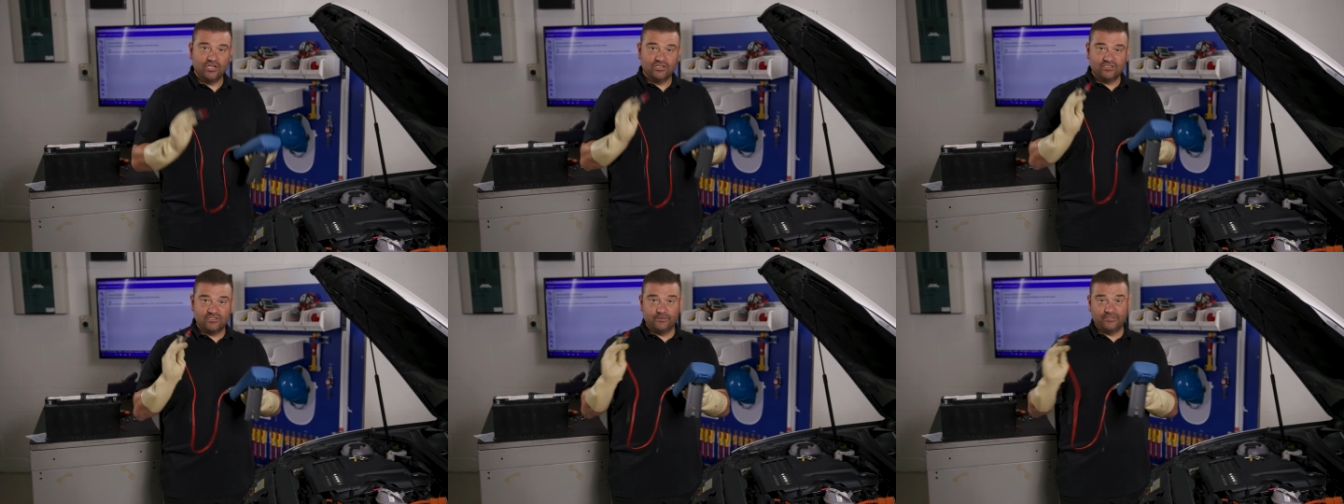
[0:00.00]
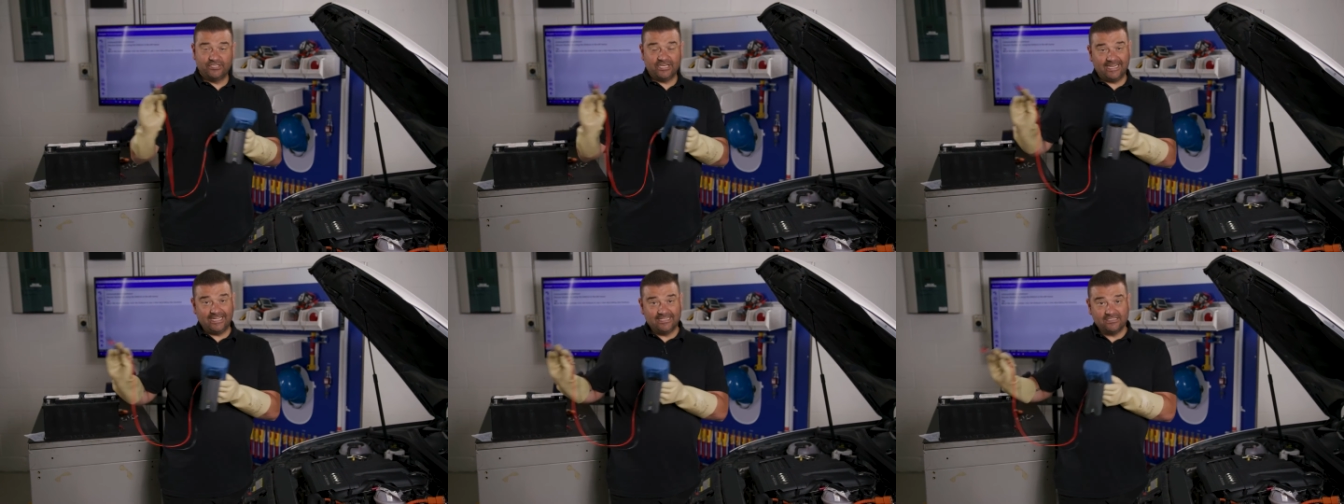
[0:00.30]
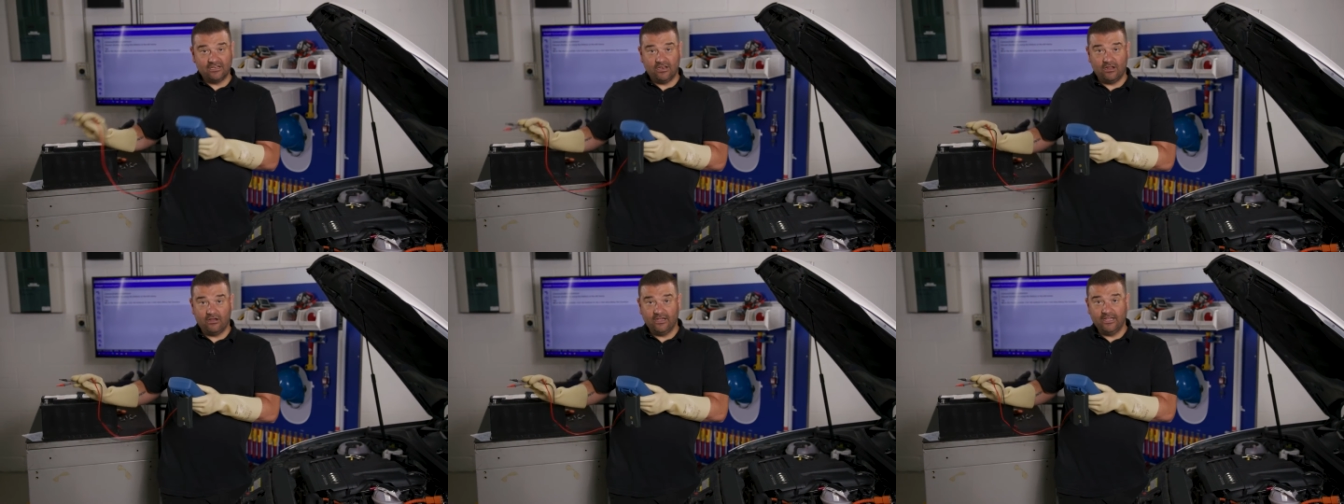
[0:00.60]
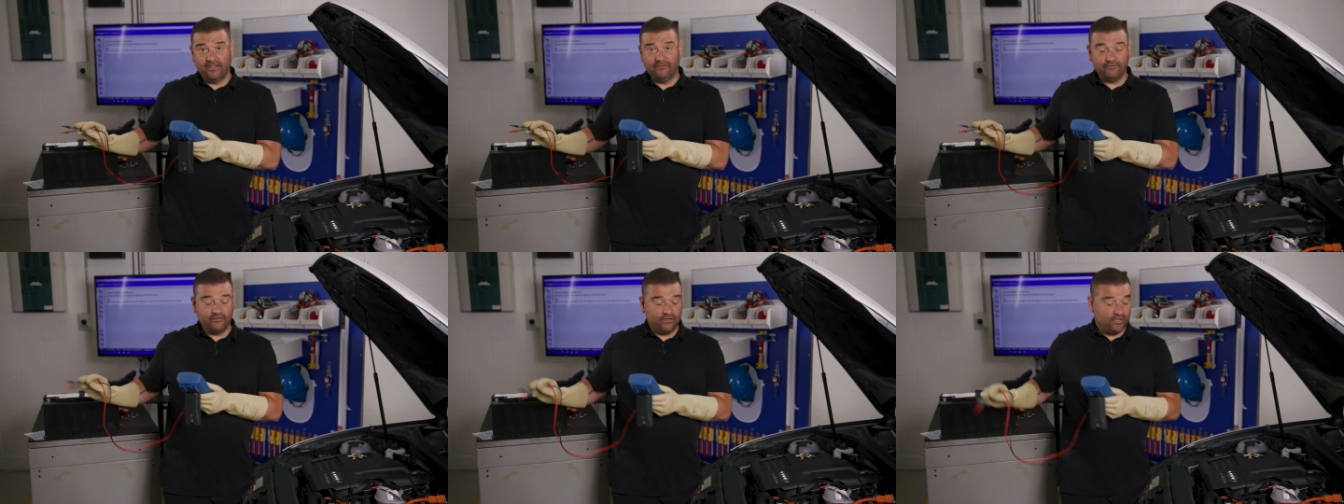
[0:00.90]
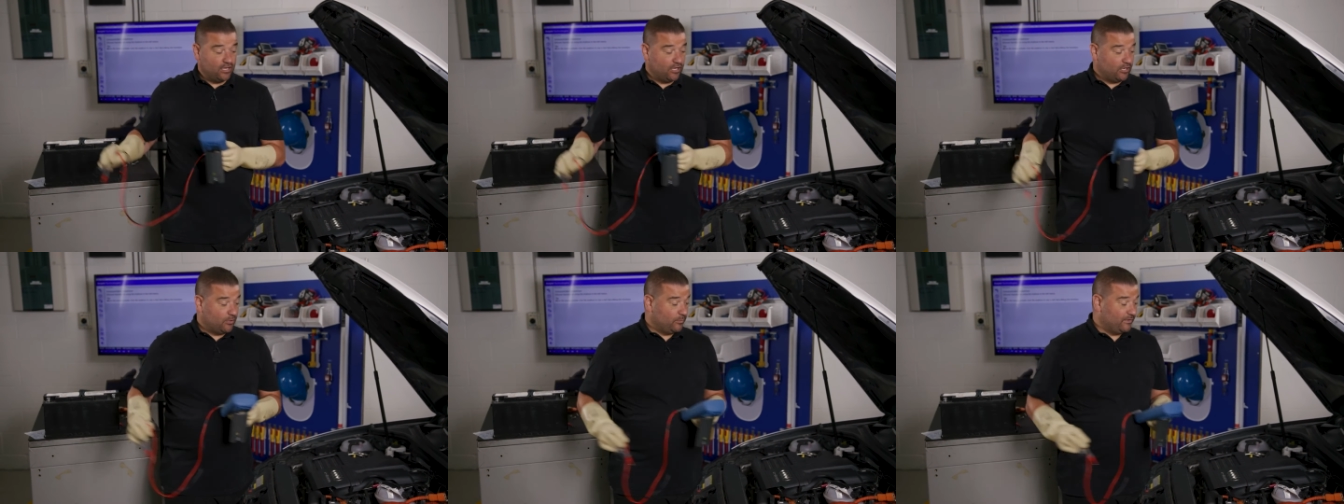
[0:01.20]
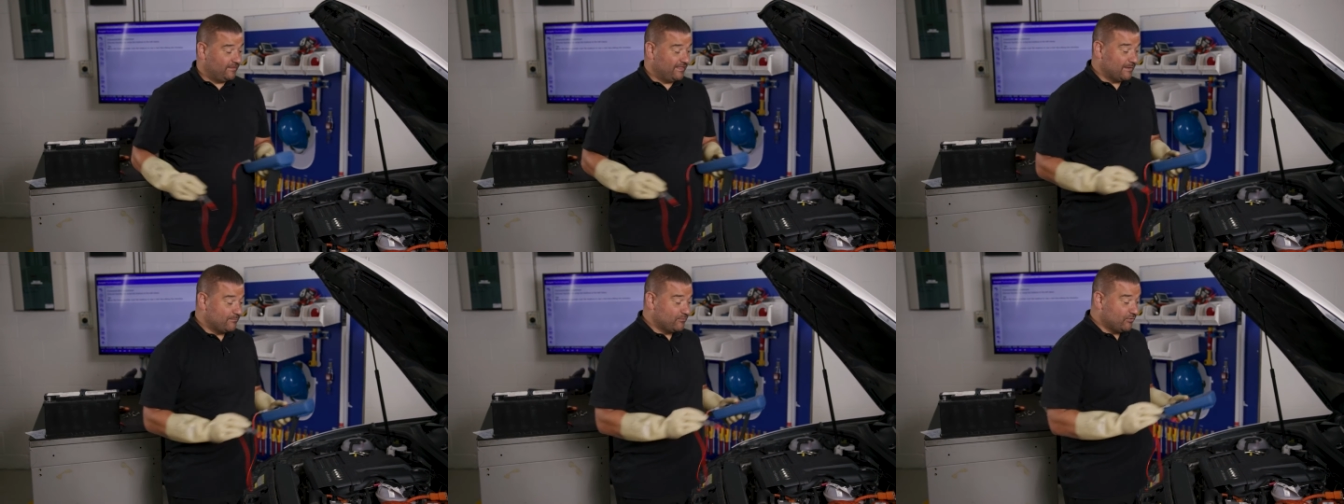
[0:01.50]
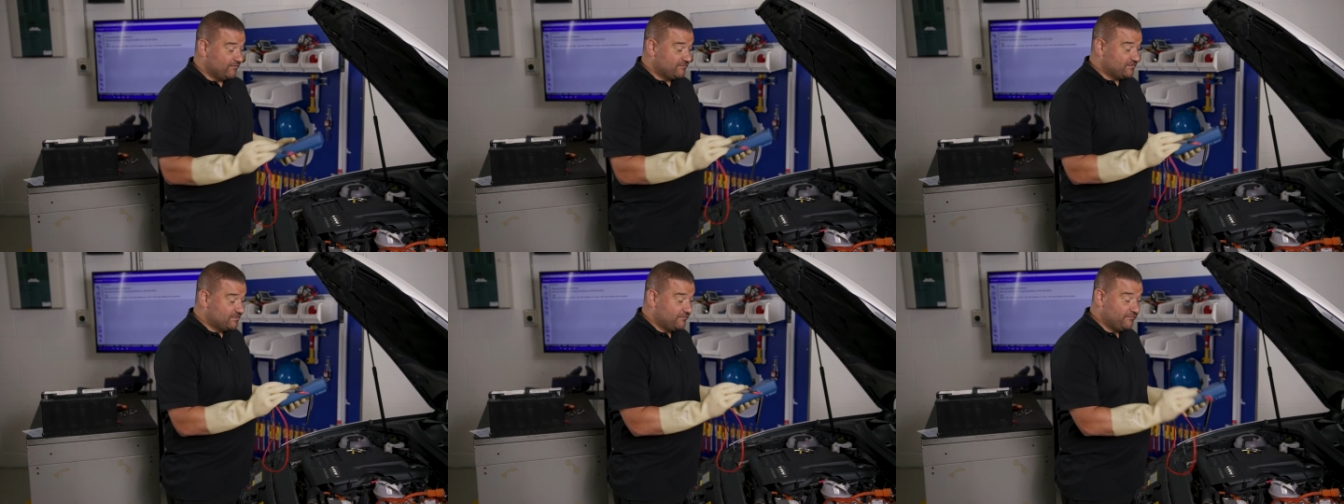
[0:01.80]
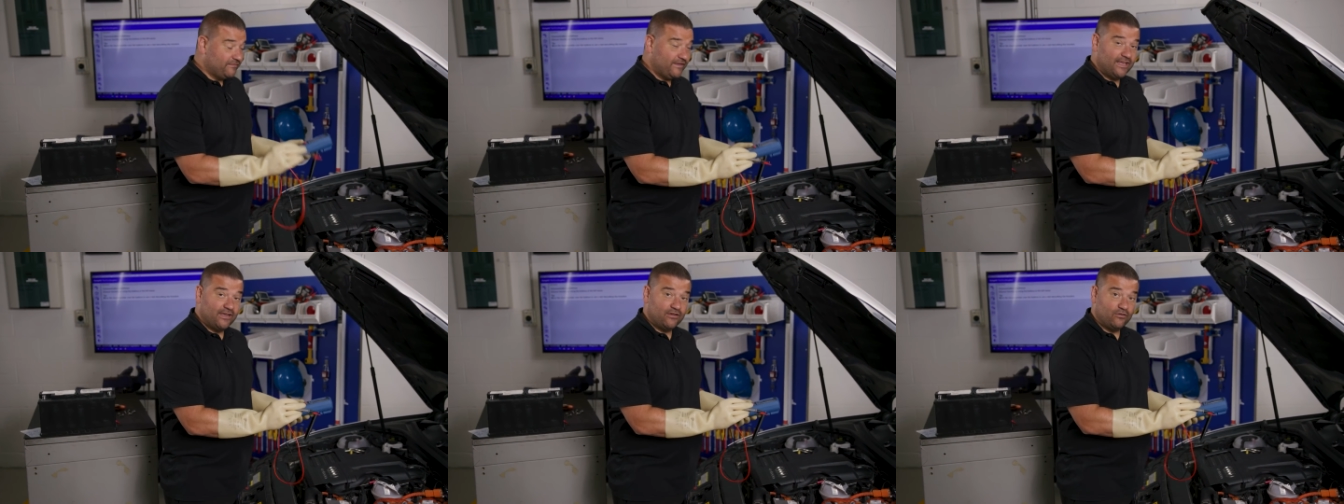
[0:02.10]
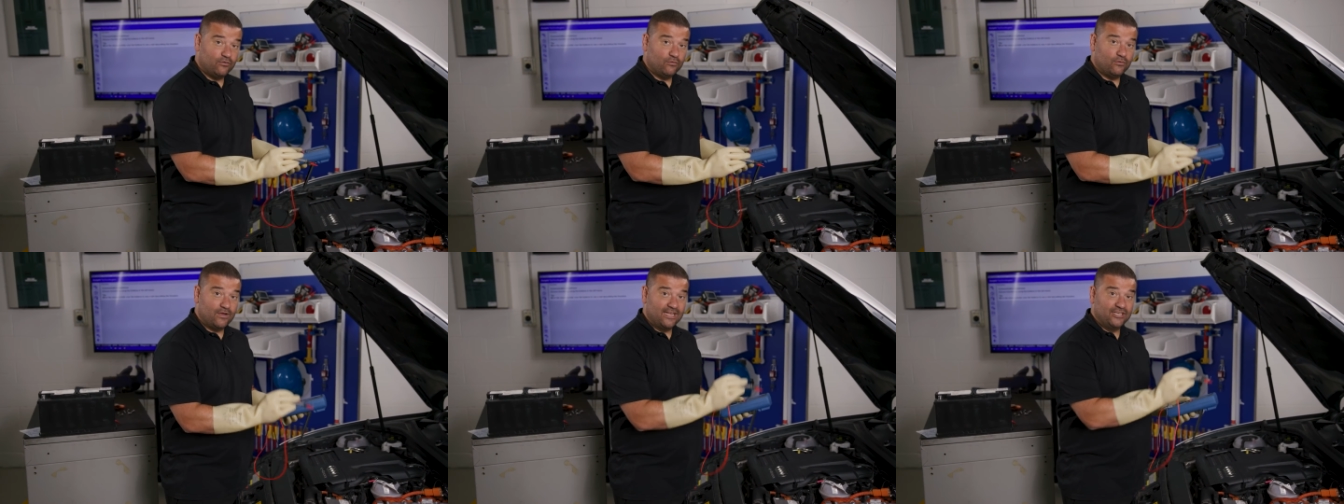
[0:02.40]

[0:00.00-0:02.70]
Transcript: So we check it's live. We then move to the vehicle